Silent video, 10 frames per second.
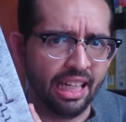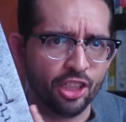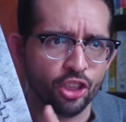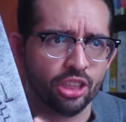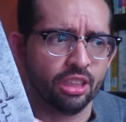
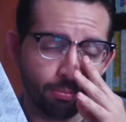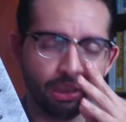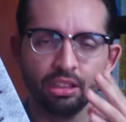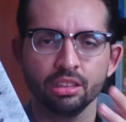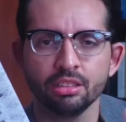agent.
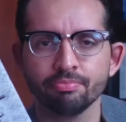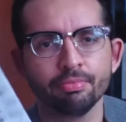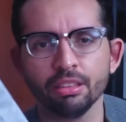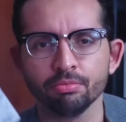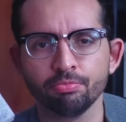Because,
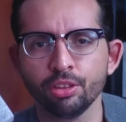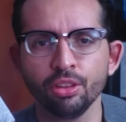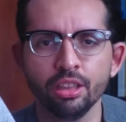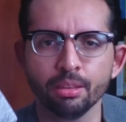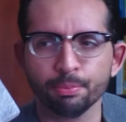well, you
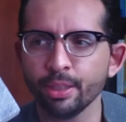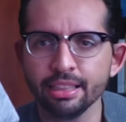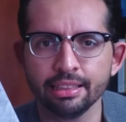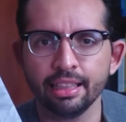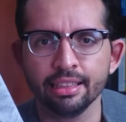need the
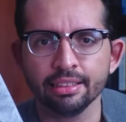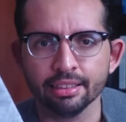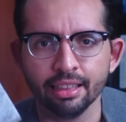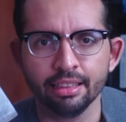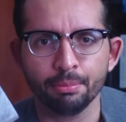
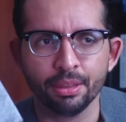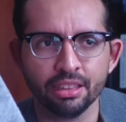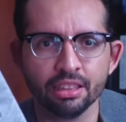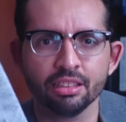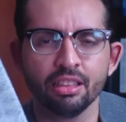president, and the
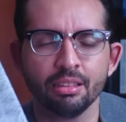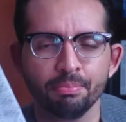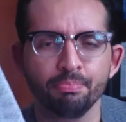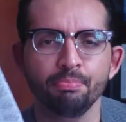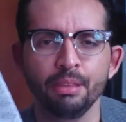president is gonna
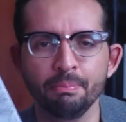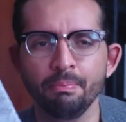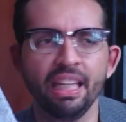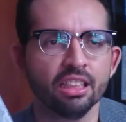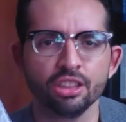be
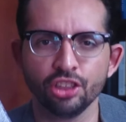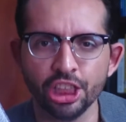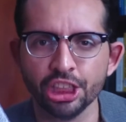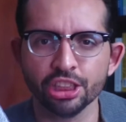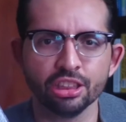making
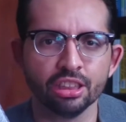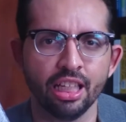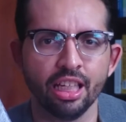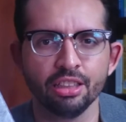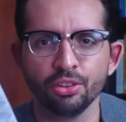decisions,
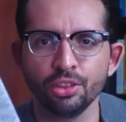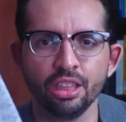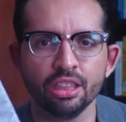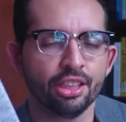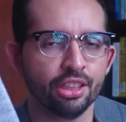and you
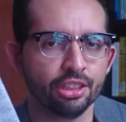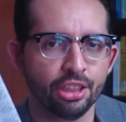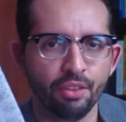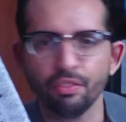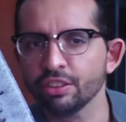need her
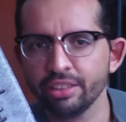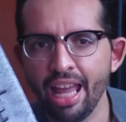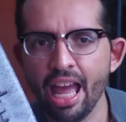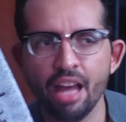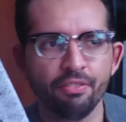chief of
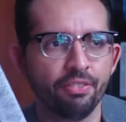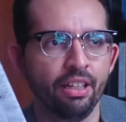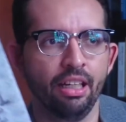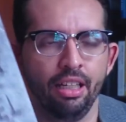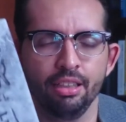staff,
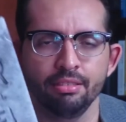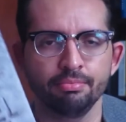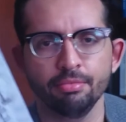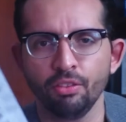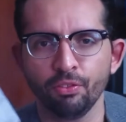
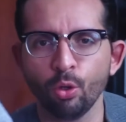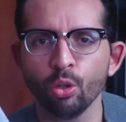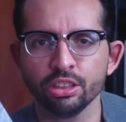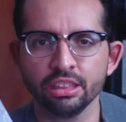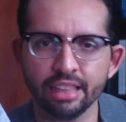and of
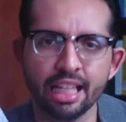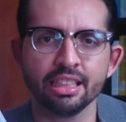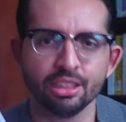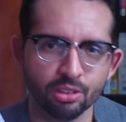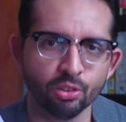course the
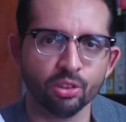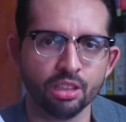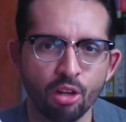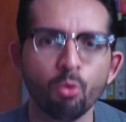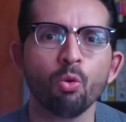scientist who's
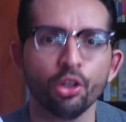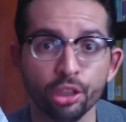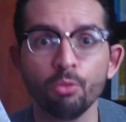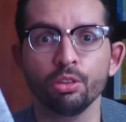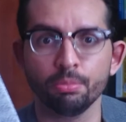now
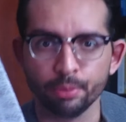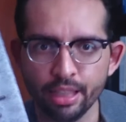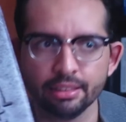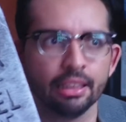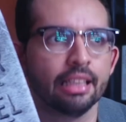working with the
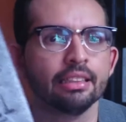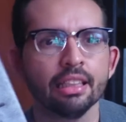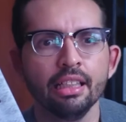president.